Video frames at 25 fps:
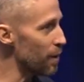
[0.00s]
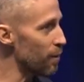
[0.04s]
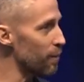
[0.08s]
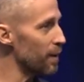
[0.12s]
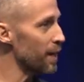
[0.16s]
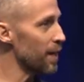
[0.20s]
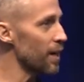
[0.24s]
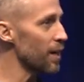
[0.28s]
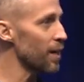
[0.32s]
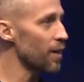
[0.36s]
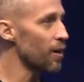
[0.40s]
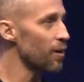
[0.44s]
that
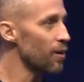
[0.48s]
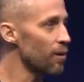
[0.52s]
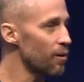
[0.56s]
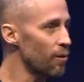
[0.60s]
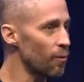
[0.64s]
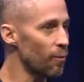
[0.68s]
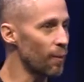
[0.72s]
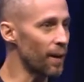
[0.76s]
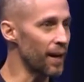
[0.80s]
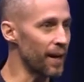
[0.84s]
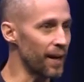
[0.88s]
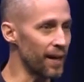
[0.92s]
we can
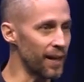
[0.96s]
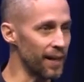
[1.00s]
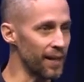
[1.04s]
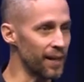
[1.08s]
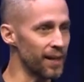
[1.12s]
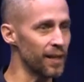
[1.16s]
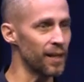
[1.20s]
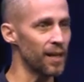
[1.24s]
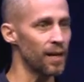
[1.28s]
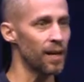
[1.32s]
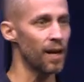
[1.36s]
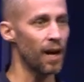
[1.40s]
go
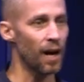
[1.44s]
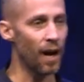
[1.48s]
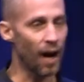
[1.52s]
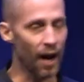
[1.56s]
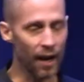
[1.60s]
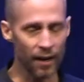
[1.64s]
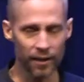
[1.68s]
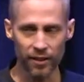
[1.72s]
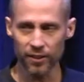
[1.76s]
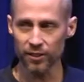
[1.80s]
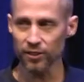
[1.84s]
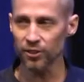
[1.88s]
away
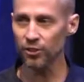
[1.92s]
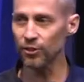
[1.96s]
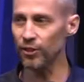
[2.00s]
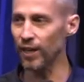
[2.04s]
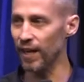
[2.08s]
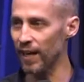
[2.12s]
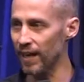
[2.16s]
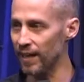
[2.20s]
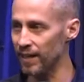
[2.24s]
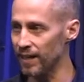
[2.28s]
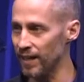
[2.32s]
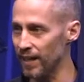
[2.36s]

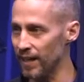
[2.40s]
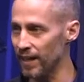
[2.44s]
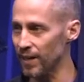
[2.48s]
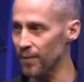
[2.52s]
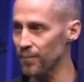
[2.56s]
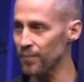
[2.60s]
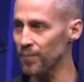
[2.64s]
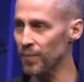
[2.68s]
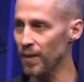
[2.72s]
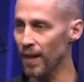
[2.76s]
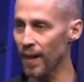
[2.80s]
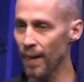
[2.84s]

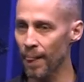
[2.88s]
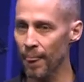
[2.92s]
understanding